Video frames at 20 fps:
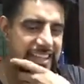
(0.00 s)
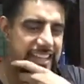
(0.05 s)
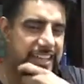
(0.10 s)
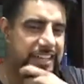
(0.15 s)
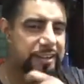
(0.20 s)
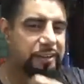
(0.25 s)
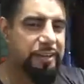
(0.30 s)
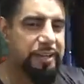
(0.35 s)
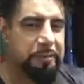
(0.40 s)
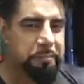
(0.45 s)
you
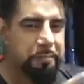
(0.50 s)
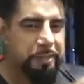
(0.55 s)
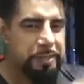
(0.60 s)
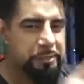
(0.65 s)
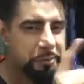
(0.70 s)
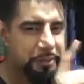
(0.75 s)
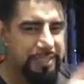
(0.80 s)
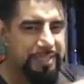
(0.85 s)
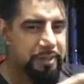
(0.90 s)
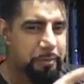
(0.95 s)
know, in
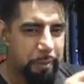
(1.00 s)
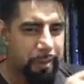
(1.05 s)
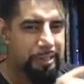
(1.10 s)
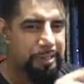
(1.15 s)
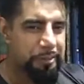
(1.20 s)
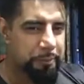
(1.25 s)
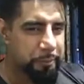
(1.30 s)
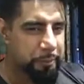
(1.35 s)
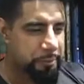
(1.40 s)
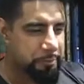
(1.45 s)
between the
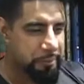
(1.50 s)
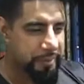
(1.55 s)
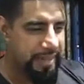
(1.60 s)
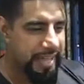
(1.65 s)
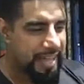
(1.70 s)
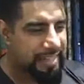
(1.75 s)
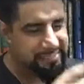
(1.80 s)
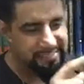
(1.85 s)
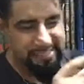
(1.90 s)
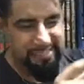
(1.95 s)
Bollywood, when
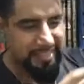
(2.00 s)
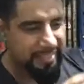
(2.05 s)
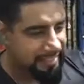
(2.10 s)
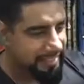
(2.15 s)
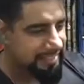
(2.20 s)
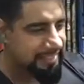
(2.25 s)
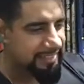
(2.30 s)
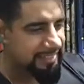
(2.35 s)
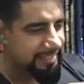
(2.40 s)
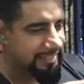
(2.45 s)

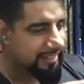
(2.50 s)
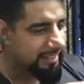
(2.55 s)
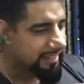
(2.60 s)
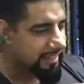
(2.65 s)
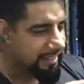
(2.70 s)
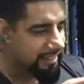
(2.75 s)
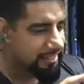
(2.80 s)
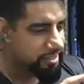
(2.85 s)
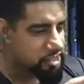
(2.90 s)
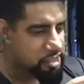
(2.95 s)
accidentally,
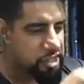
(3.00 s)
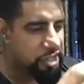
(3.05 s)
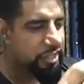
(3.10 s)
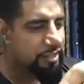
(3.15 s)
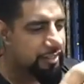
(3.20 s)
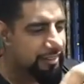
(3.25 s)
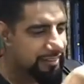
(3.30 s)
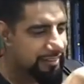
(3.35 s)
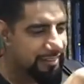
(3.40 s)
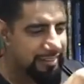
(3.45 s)
like Sheikh,
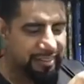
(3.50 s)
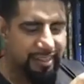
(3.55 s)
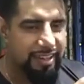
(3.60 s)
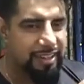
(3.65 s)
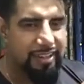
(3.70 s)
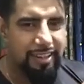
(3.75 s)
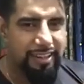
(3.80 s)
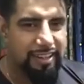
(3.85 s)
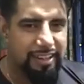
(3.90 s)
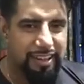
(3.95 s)

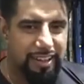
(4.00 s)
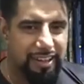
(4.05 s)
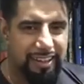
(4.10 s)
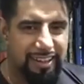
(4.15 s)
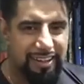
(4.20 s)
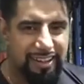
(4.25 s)
uh,